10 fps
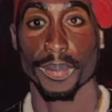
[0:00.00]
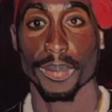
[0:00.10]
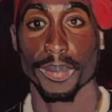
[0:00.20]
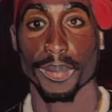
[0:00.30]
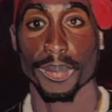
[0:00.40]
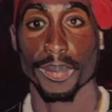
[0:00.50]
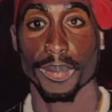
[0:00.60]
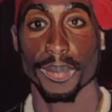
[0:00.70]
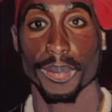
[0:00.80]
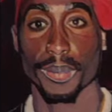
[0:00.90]

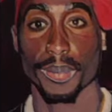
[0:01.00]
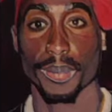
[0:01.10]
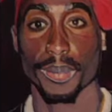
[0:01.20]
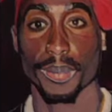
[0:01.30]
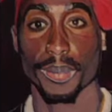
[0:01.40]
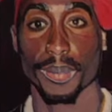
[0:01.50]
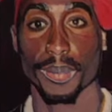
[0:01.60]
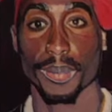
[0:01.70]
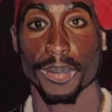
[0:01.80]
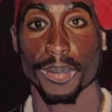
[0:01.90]

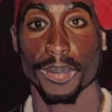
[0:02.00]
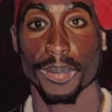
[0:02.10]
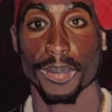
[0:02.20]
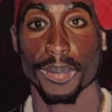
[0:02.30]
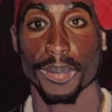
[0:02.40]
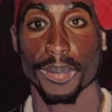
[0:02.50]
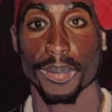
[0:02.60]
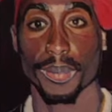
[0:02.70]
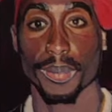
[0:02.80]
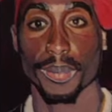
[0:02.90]

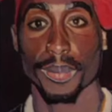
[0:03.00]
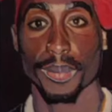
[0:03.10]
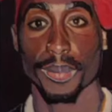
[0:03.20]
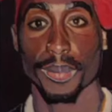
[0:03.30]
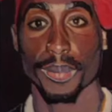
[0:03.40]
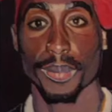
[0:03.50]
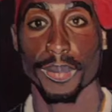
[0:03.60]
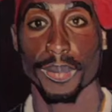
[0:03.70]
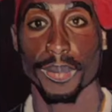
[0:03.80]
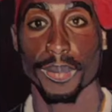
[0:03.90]

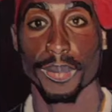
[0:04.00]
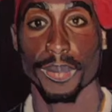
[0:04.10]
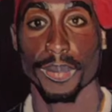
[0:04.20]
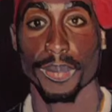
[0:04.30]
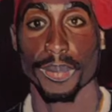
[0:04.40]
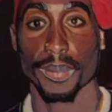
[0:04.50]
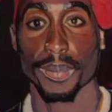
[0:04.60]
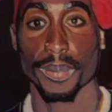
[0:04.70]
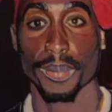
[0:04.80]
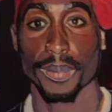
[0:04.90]

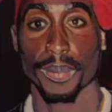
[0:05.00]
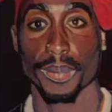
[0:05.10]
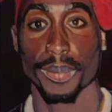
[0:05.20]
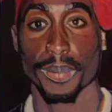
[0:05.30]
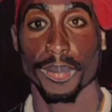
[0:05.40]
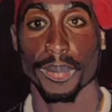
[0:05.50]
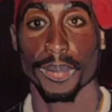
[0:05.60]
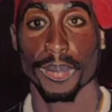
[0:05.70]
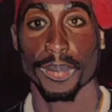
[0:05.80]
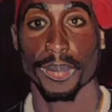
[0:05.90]

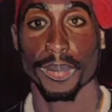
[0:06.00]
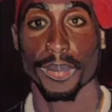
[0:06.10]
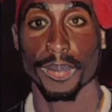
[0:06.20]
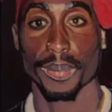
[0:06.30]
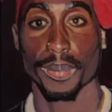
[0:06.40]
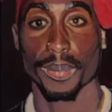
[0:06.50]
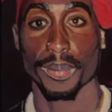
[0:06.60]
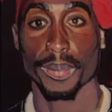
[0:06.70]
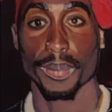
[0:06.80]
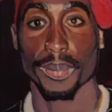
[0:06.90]

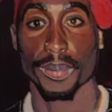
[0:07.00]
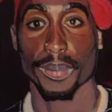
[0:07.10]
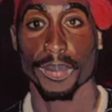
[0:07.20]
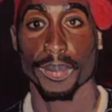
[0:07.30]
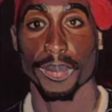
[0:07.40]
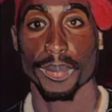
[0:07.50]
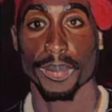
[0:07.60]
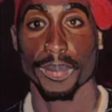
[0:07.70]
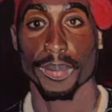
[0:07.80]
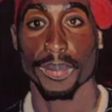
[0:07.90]
No words are spoken by the person on screen.